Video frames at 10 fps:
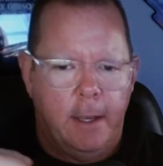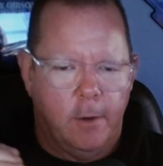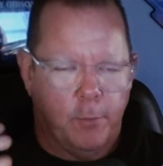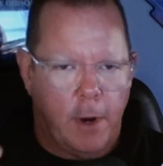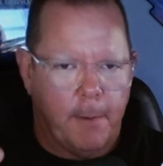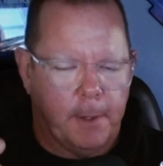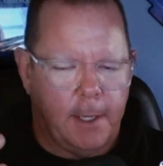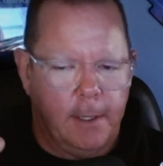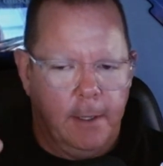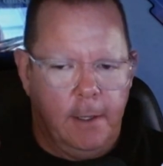
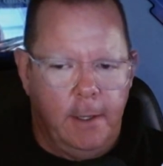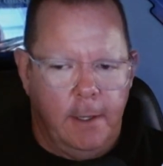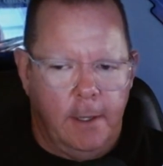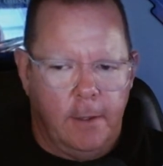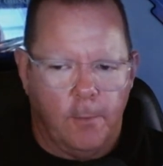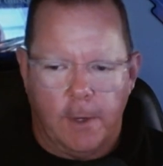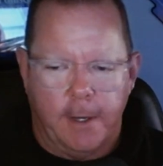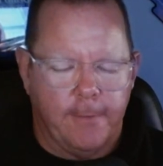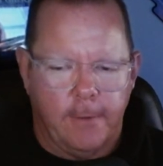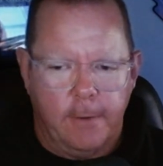property,
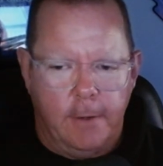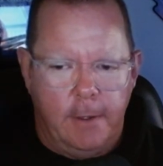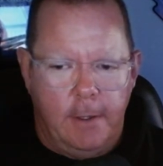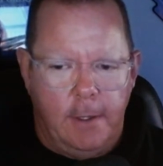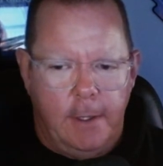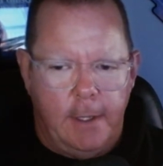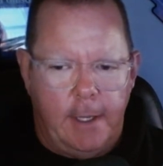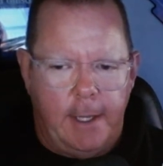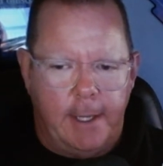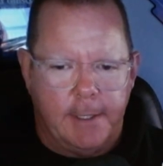whatever,
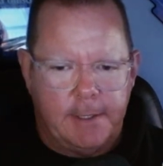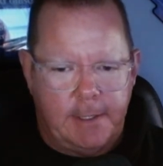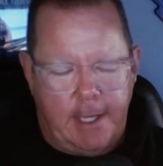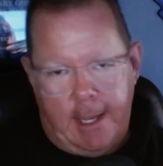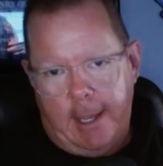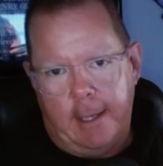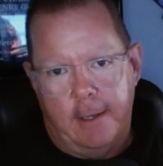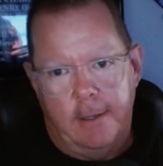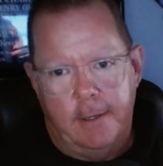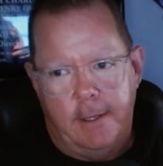is
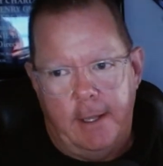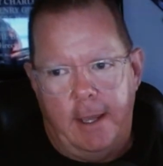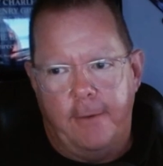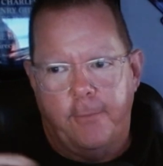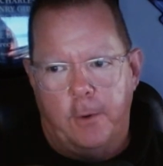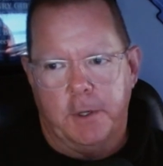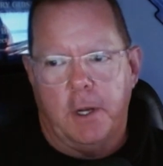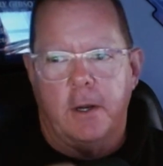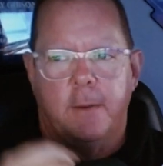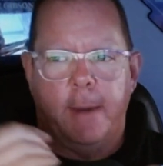if we're
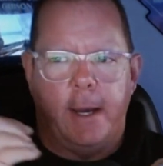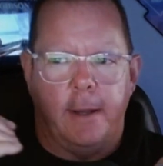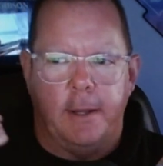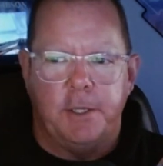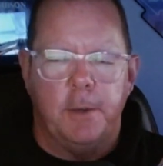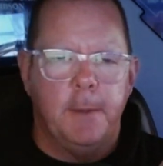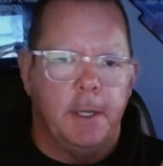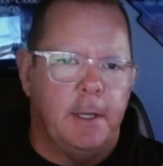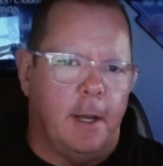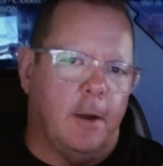talking about a $2
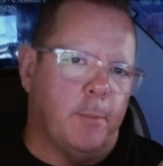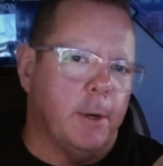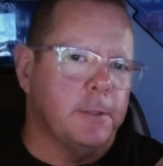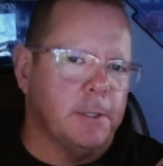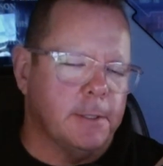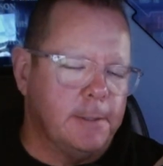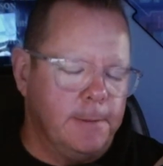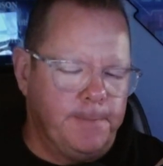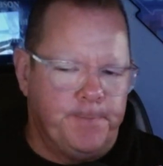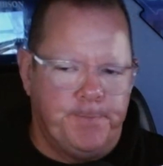million
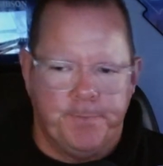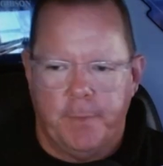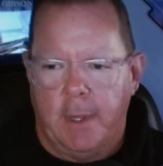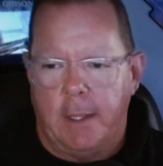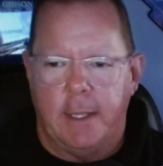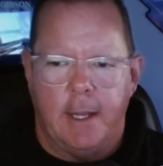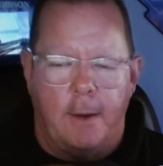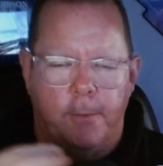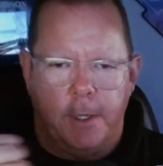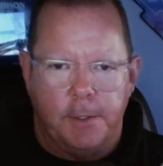purchase, then I
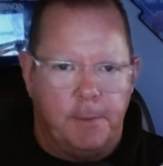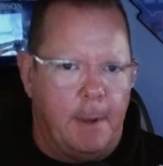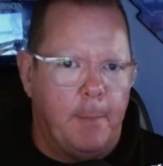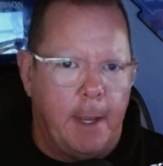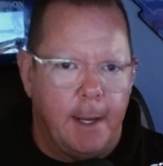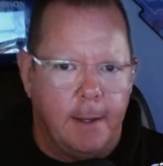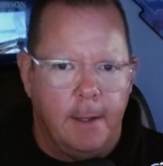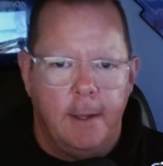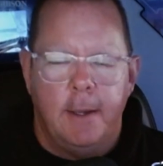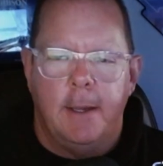will go to my bank
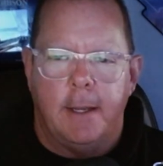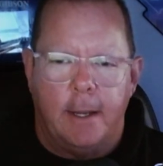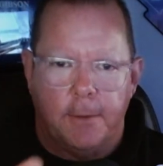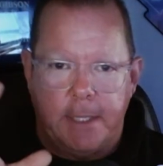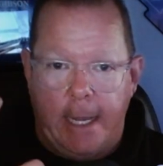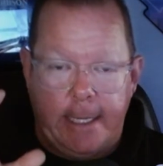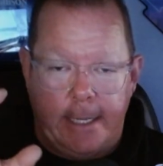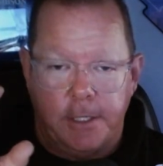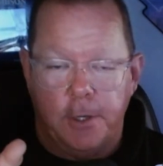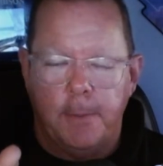and I will take
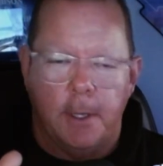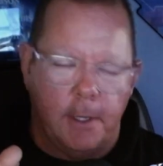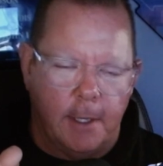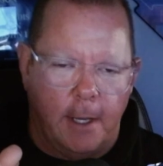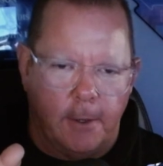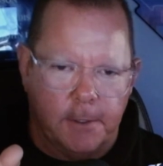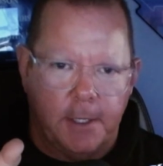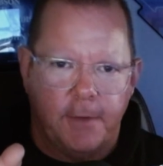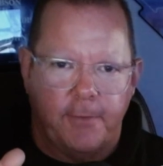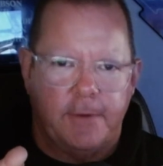that $2 million
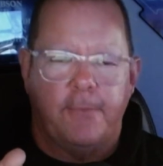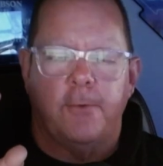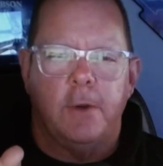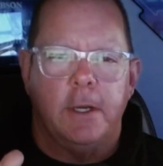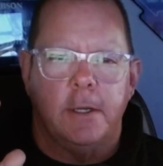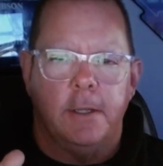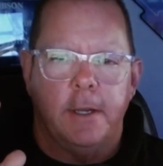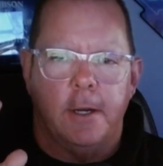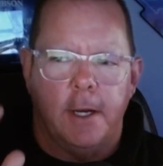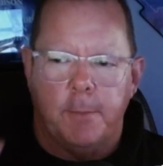that's free and
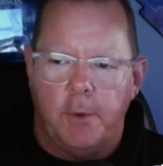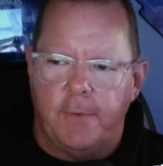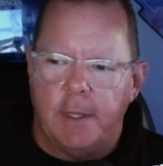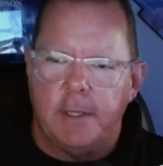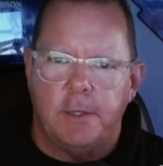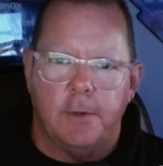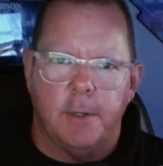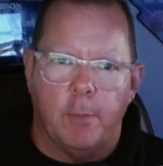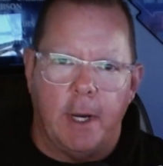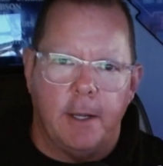clear and move it into a
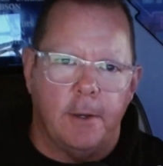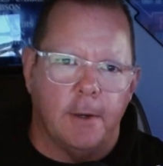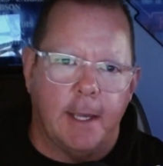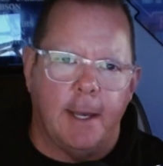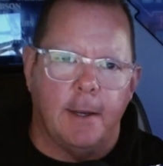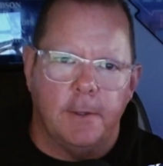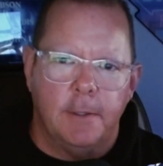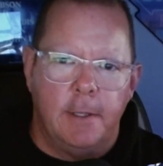brand new account